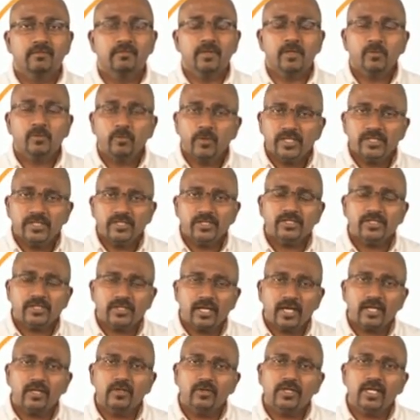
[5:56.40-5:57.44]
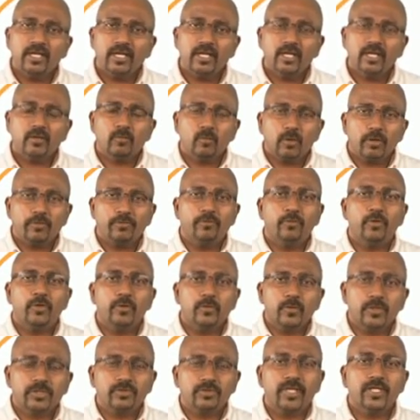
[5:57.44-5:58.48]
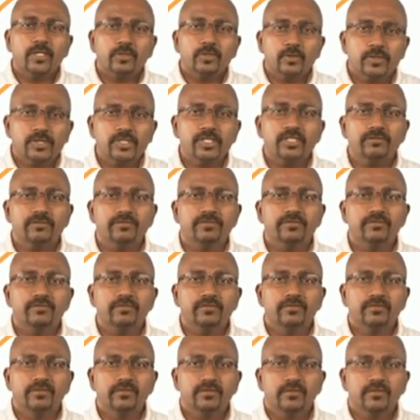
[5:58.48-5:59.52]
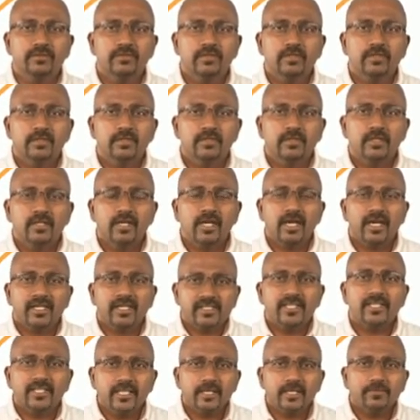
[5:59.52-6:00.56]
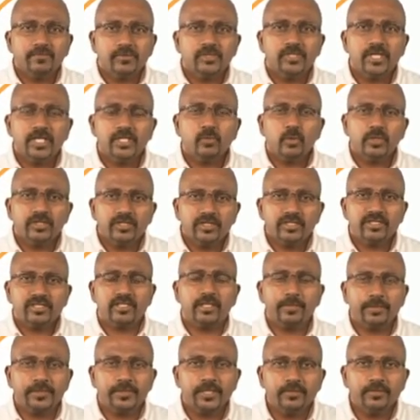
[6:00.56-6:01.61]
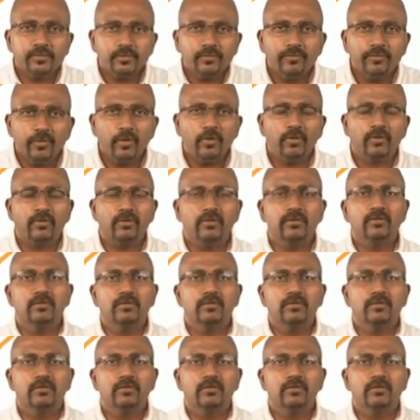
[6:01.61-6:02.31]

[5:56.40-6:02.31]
But once you start looking at what Ford was trying to achieve, a setup change was a disruption to flow.